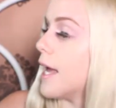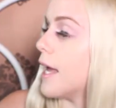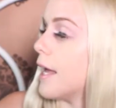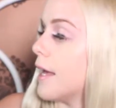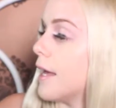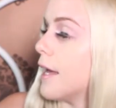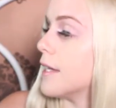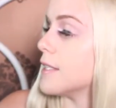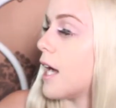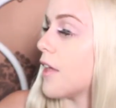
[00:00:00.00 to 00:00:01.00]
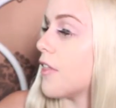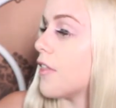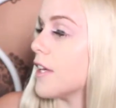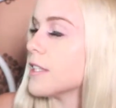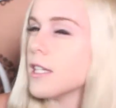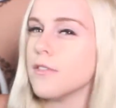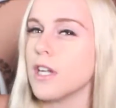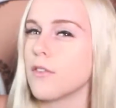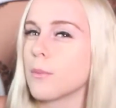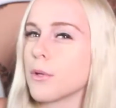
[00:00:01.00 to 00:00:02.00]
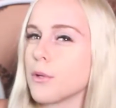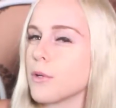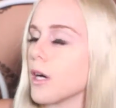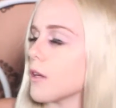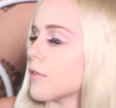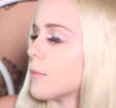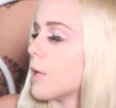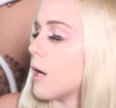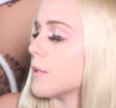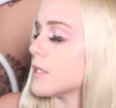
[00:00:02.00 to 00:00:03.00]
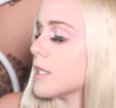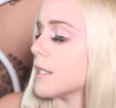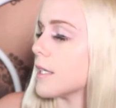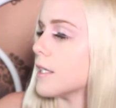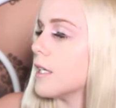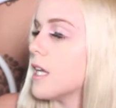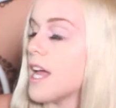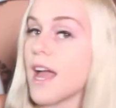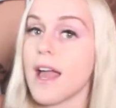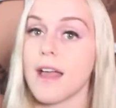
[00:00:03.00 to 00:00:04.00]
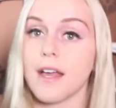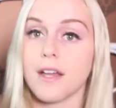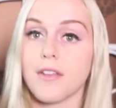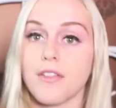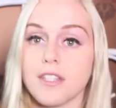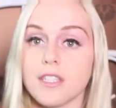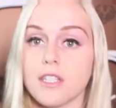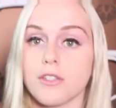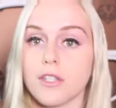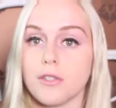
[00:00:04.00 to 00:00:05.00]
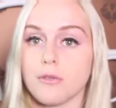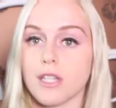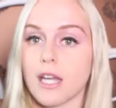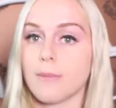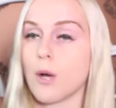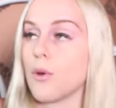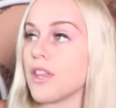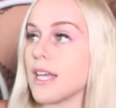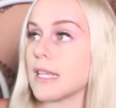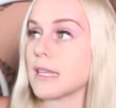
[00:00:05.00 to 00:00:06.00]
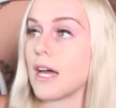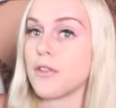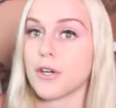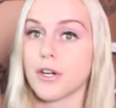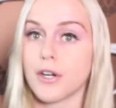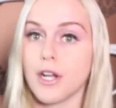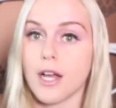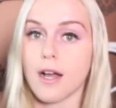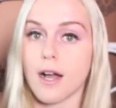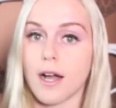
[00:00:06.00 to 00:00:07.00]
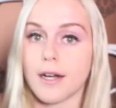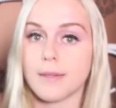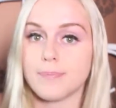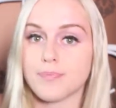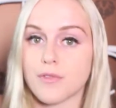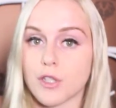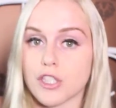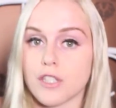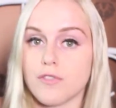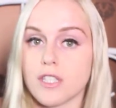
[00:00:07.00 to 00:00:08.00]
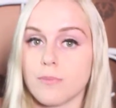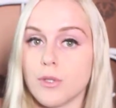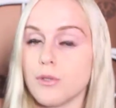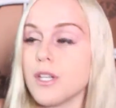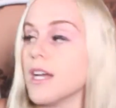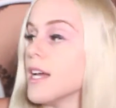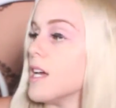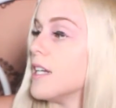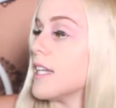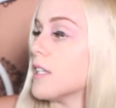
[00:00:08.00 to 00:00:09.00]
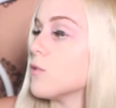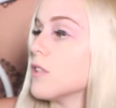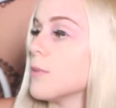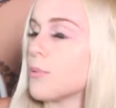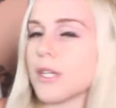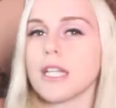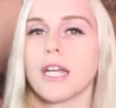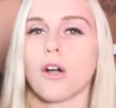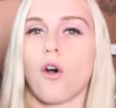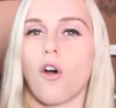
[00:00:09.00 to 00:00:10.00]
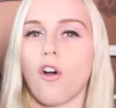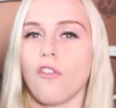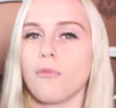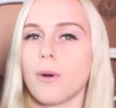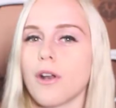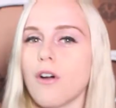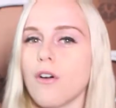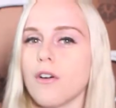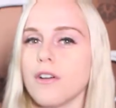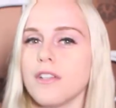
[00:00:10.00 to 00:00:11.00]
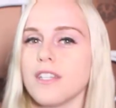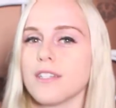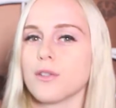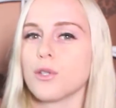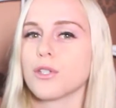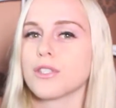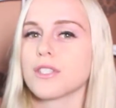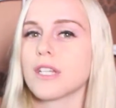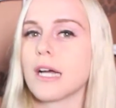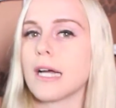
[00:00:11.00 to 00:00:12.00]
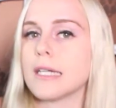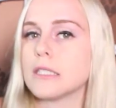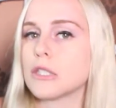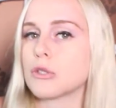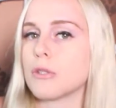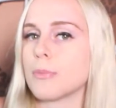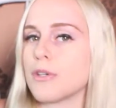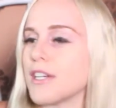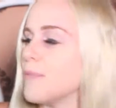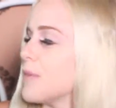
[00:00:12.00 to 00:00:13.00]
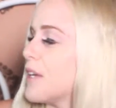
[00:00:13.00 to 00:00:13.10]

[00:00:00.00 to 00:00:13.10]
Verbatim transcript: and I think they even have a maroon color if I'm not mistaken. And this year they newly came out with a leather version of this boot, and it is really pretty like off, but on it looks kind of strippery.